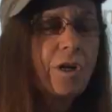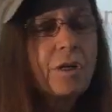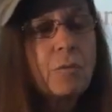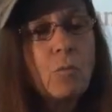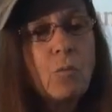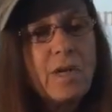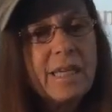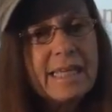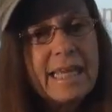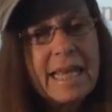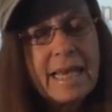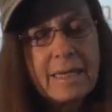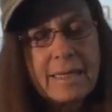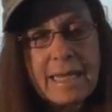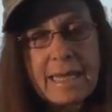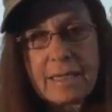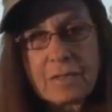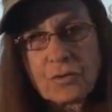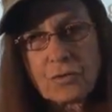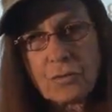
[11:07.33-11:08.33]
we
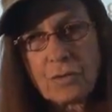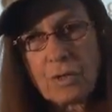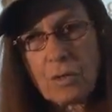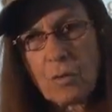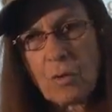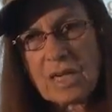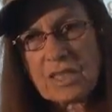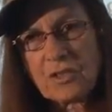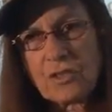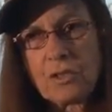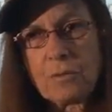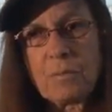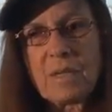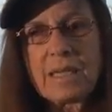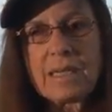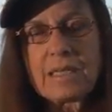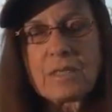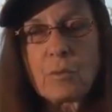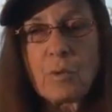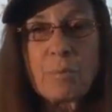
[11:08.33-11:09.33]
can't answer the question,
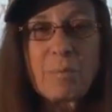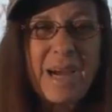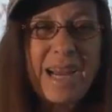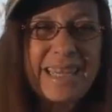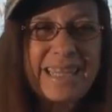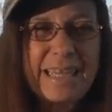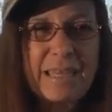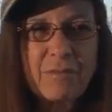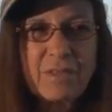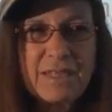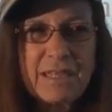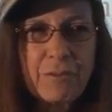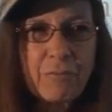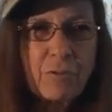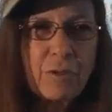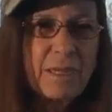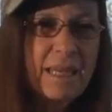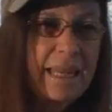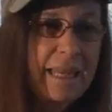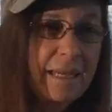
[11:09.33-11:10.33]
because we might give a
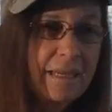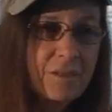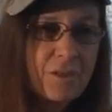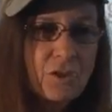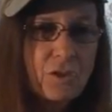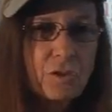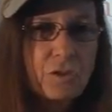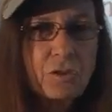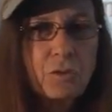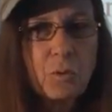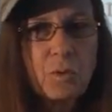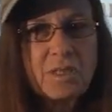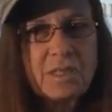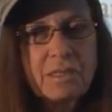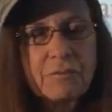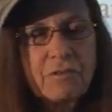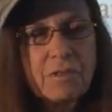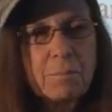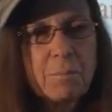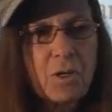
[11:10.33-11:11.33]
different answer to a
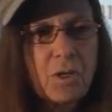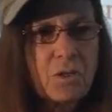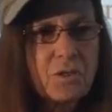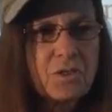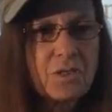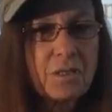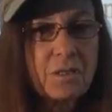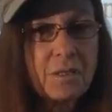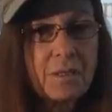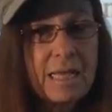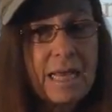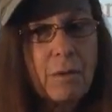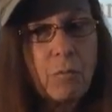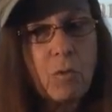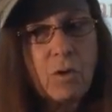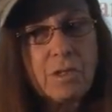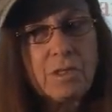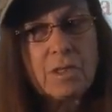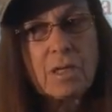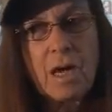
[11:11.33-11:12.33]
different person, and that
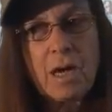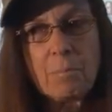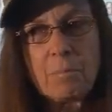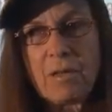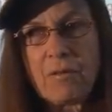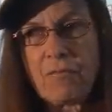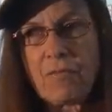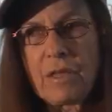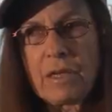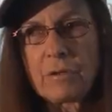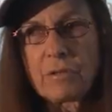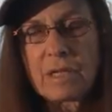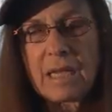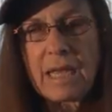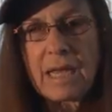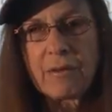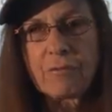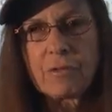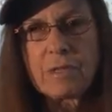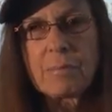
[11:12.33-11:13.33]
would not be fair to
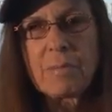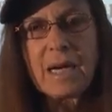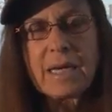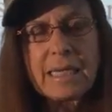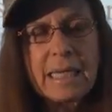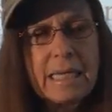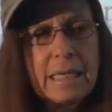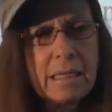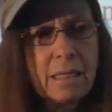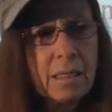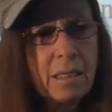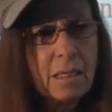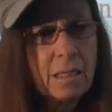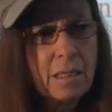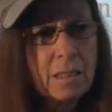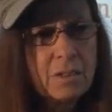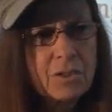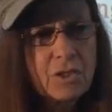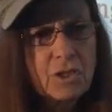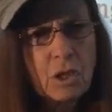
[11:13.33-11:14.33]
everybody.
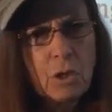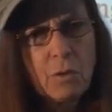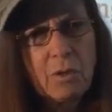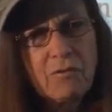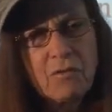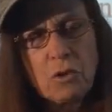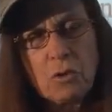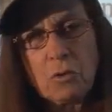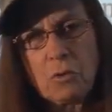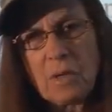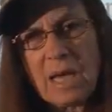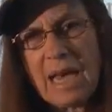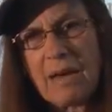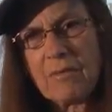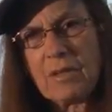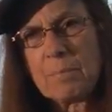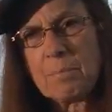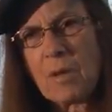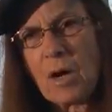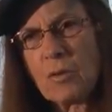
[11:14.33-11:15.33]
So if you
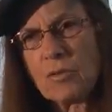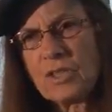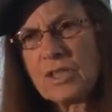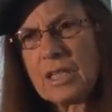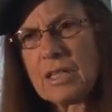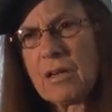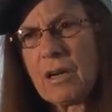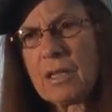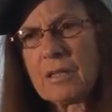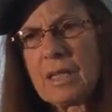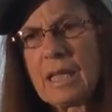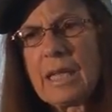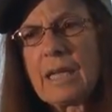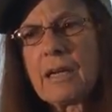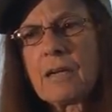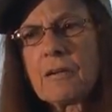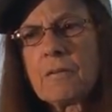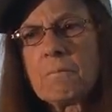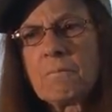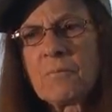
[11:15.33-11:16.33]
have it posted on
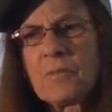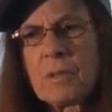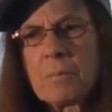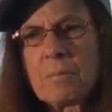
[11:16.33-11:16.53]
there,